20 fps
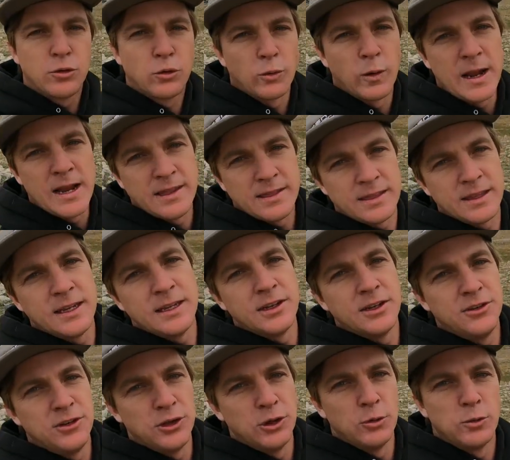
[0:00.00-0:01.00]
great thing
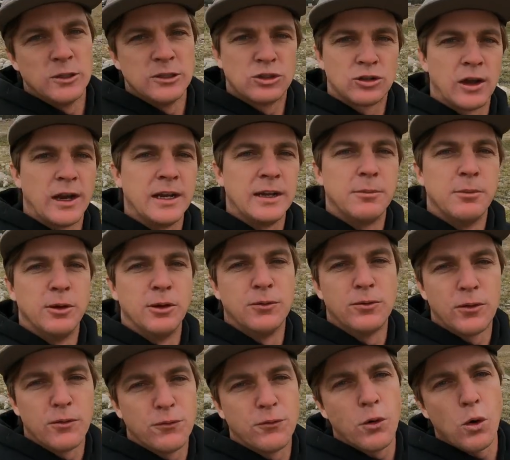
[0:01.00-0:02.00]
to do when trying to
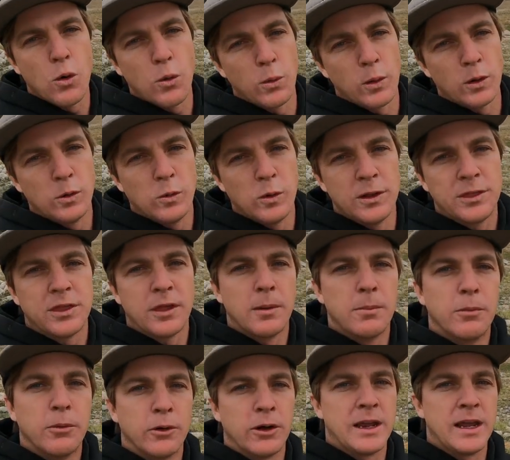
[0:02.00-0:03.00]
move forward with a
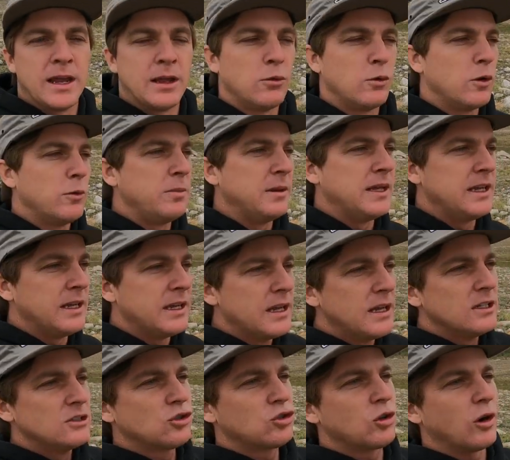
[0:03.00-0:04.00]
brand would be
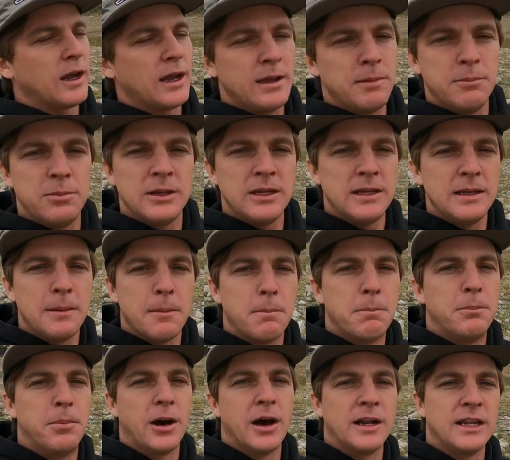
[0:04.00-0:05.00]
try and be
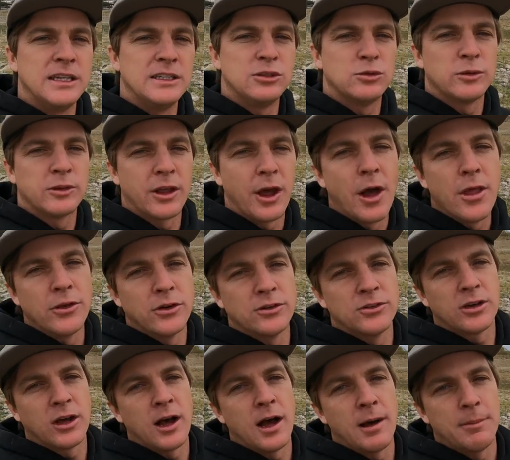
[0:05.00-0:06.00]
buddies with other
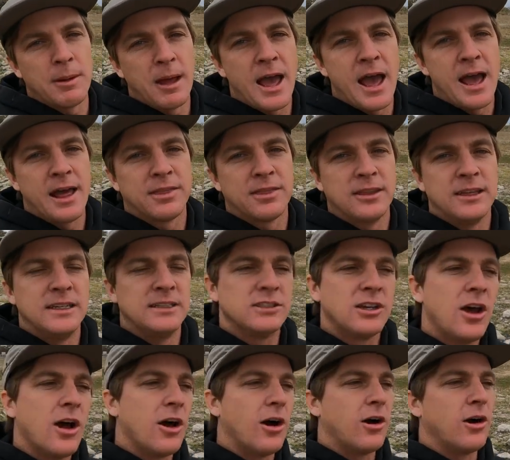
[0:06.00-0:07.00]
top athletes
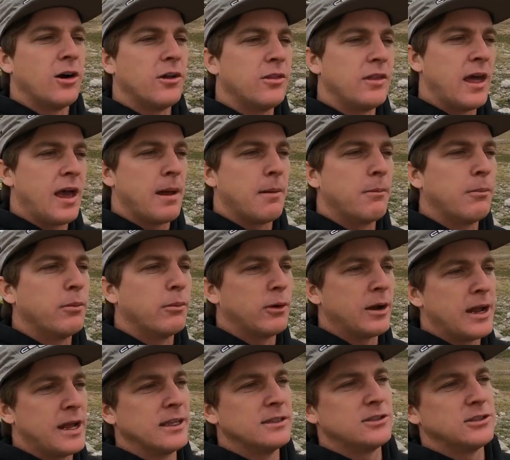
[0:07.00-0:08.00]
on that
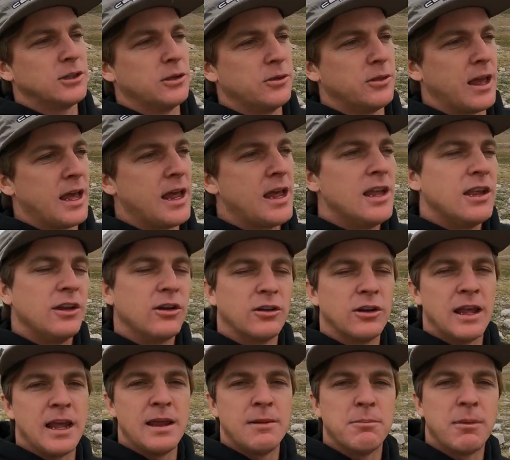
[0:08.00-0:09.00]
brand, so that your
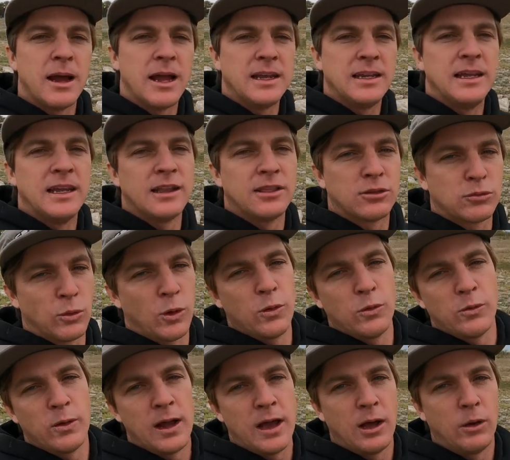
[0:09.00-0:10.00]
name might get
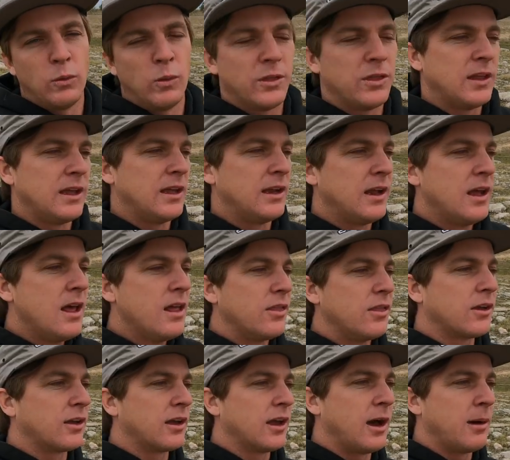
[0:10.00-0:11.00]
thrown around within
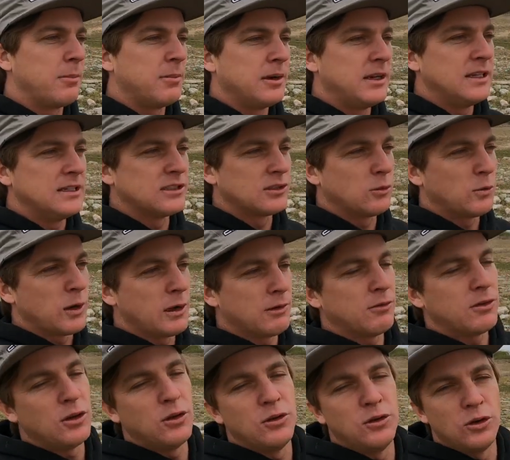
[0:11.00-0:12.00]
the company. So
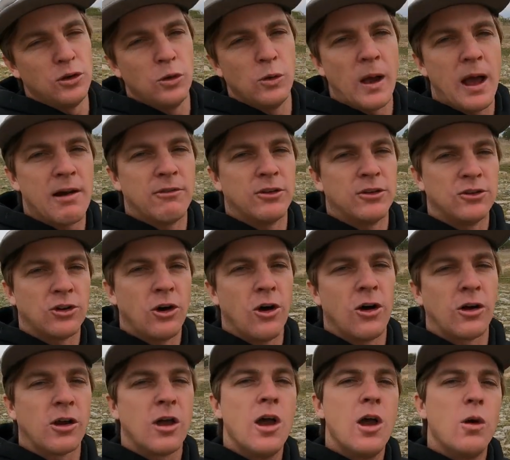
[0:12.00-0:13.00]
whenever you do have a
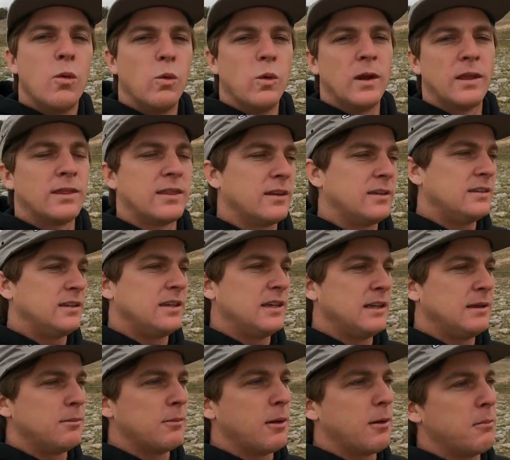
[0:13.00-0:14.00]
talk with the
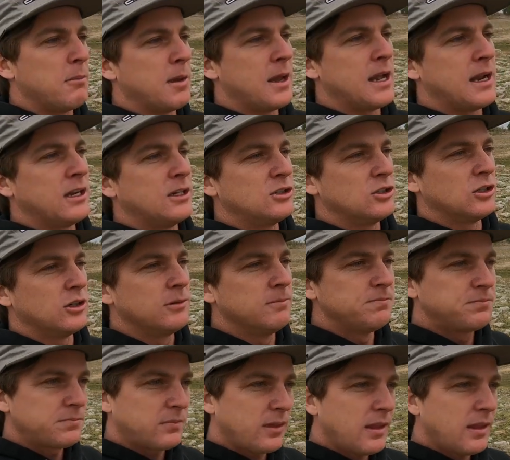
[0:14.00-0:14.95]
team manager,